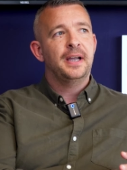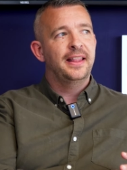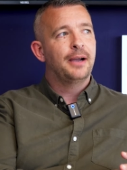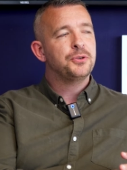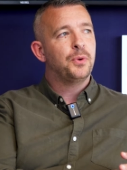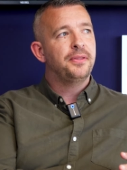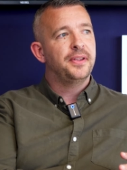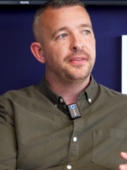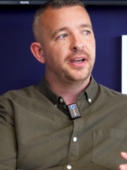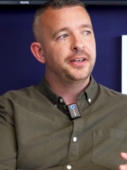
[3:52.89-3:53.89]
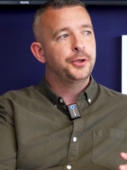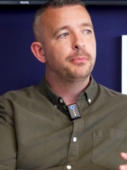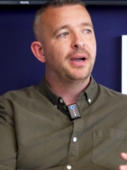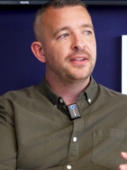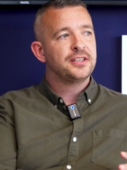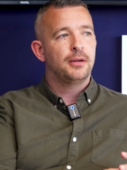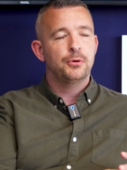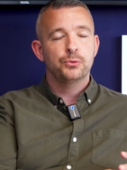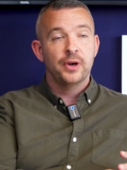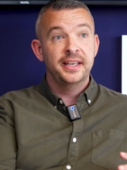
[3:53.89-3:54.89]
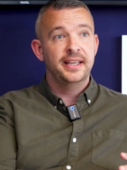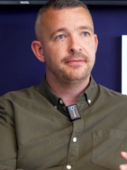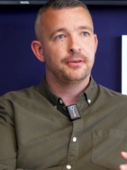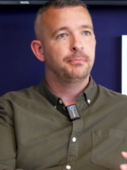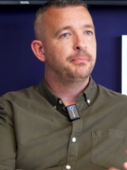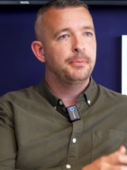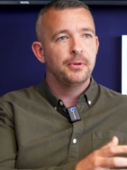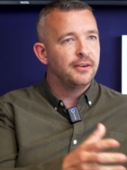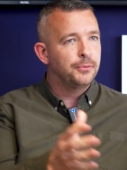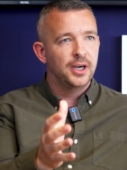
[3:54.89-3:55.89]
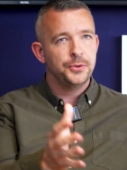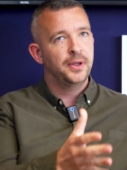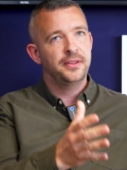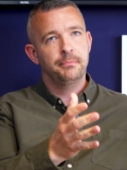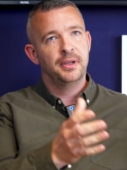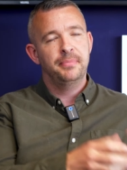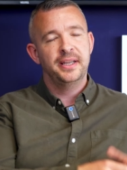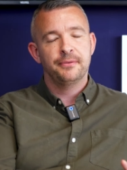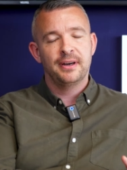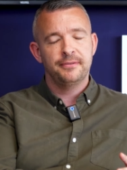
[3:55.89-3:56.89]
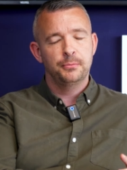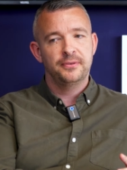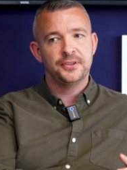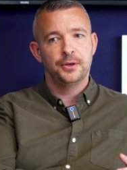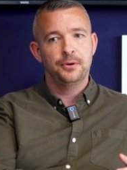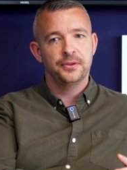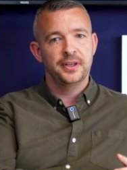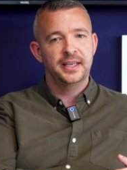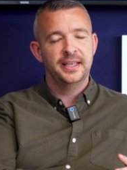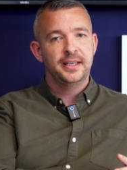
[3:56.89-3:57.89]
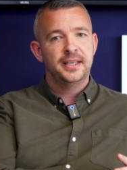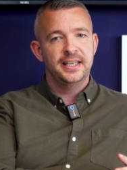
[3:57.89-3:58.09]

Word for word: And that was one thing that I knew about this club already from people that I've worked with and, and being around football for so long that it,